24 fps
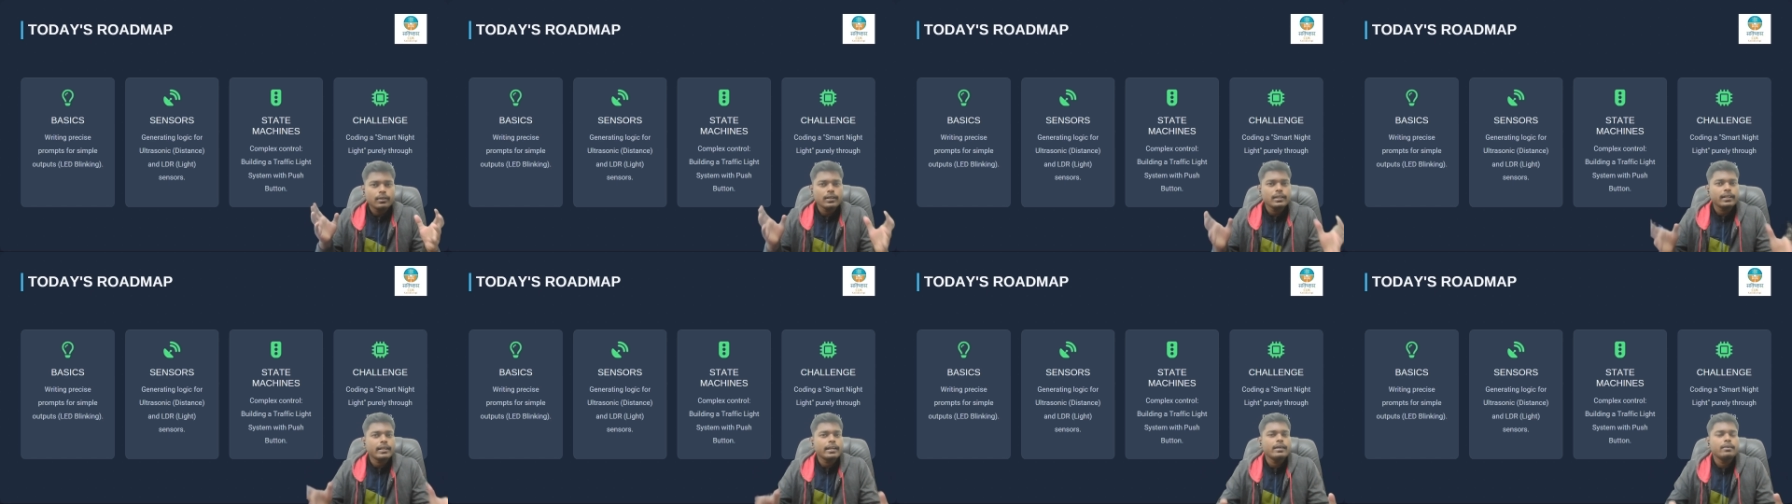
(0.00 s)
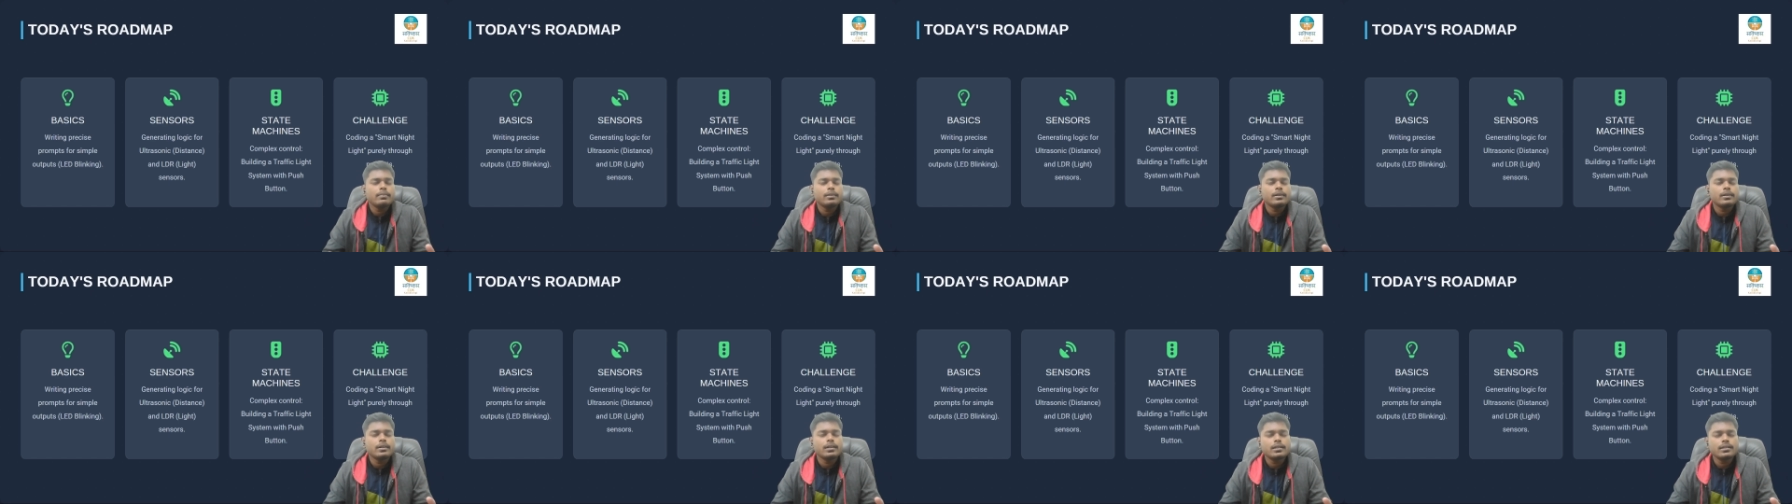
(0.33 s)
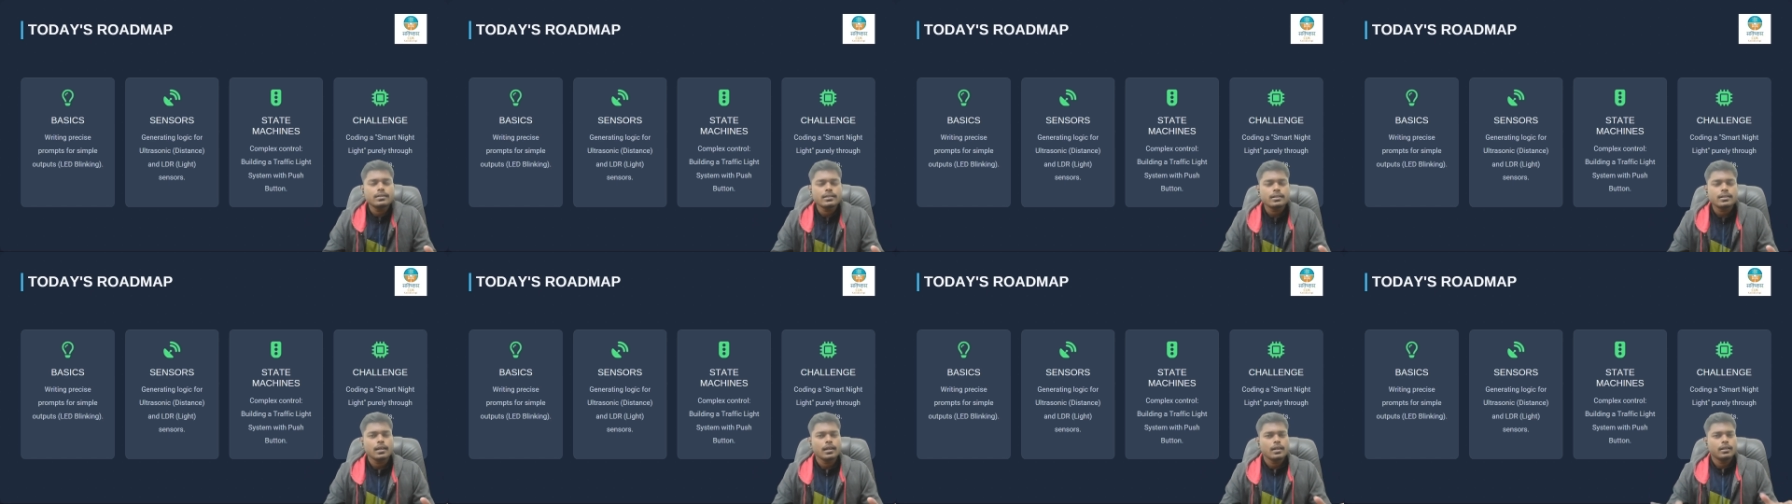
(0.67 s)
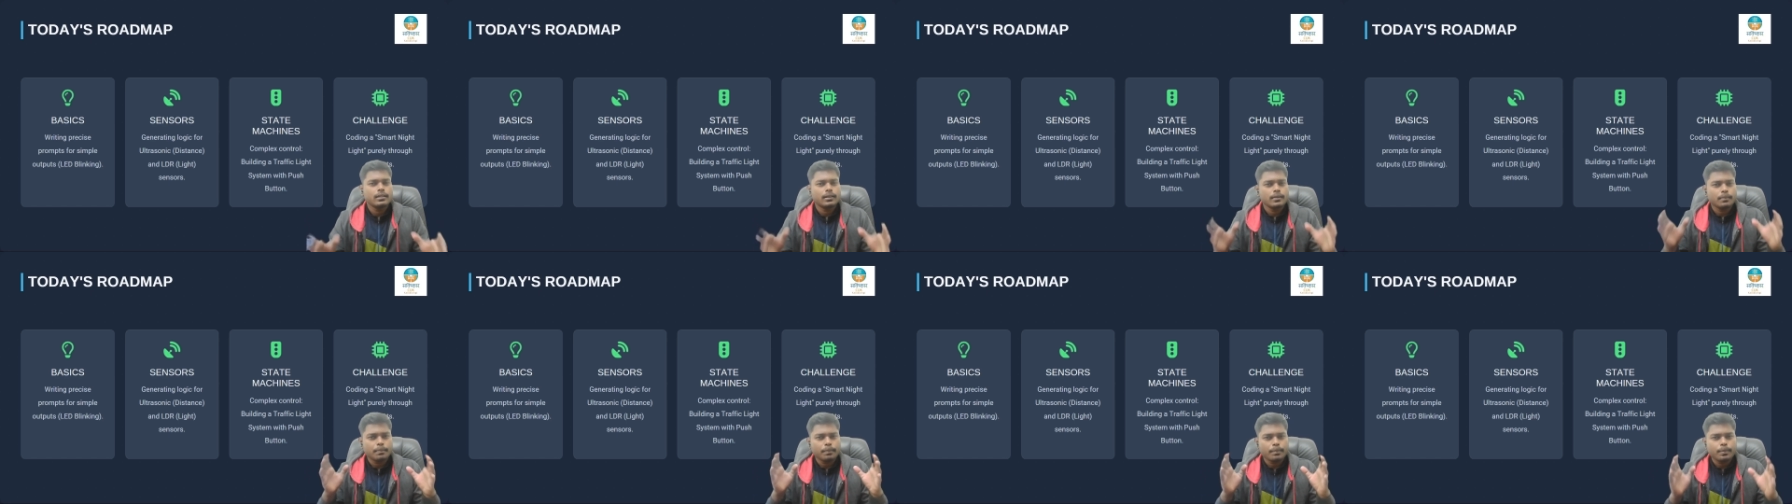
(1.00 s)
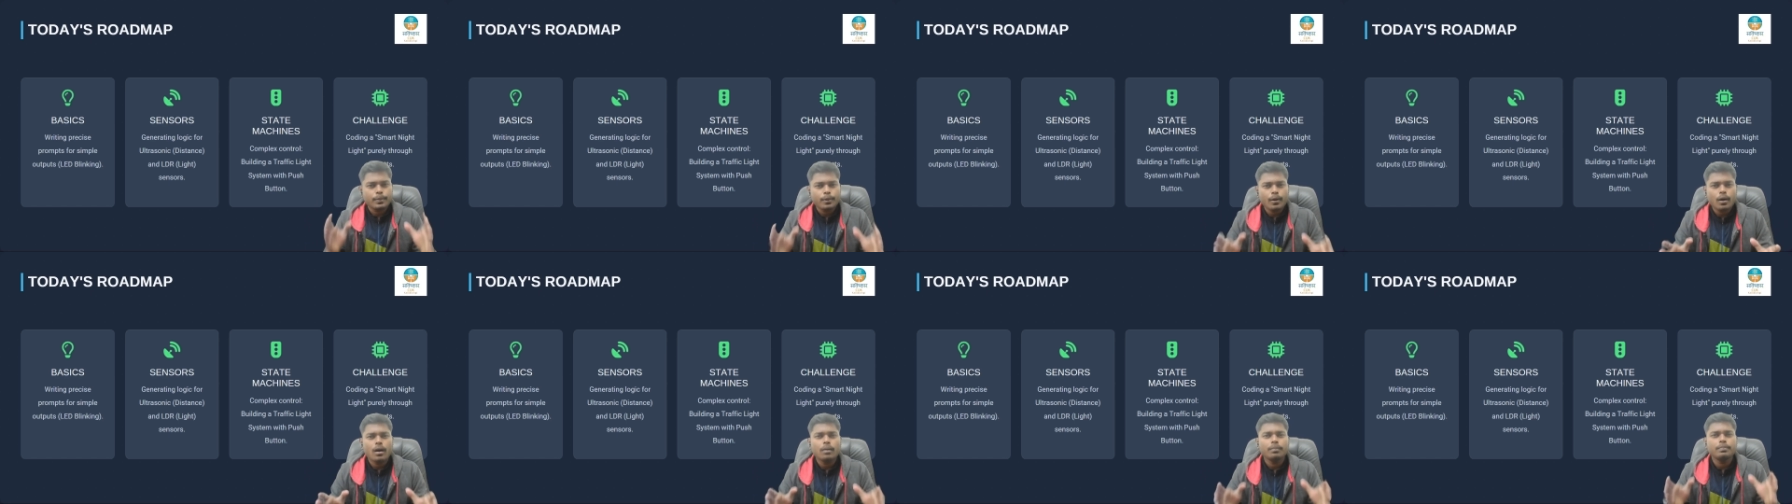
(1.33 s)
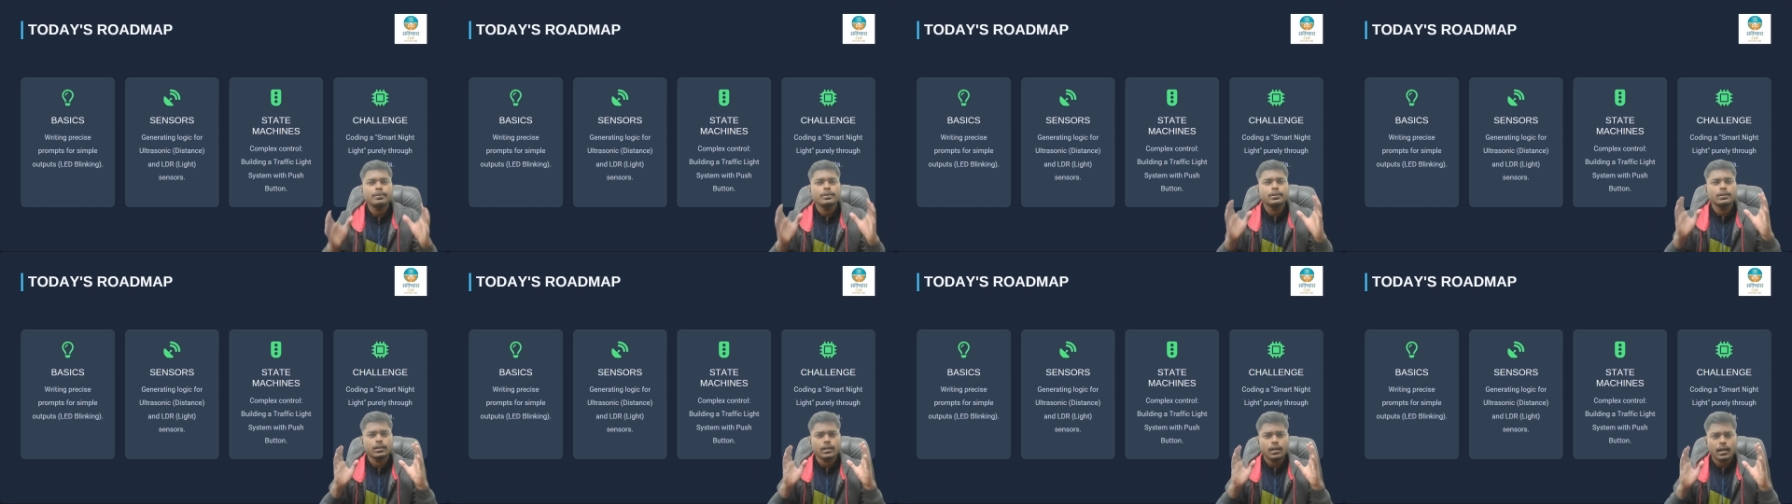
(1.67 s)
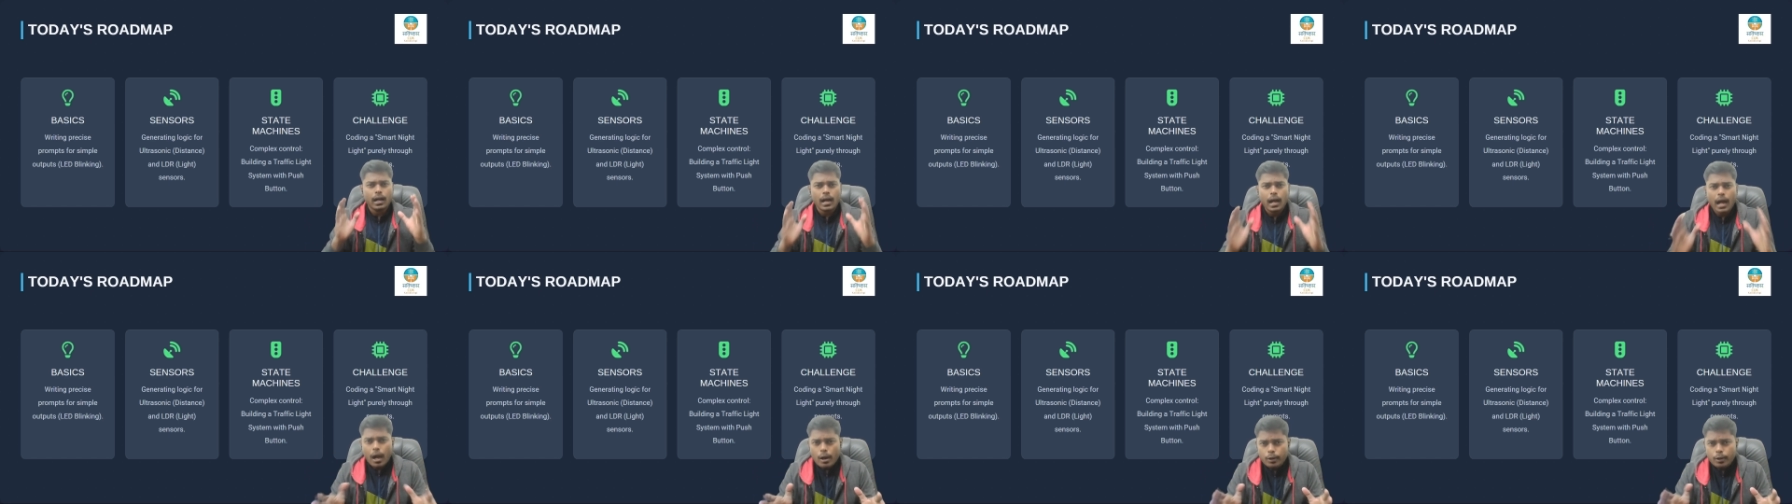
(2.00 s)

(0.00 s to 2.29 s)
will give us the proper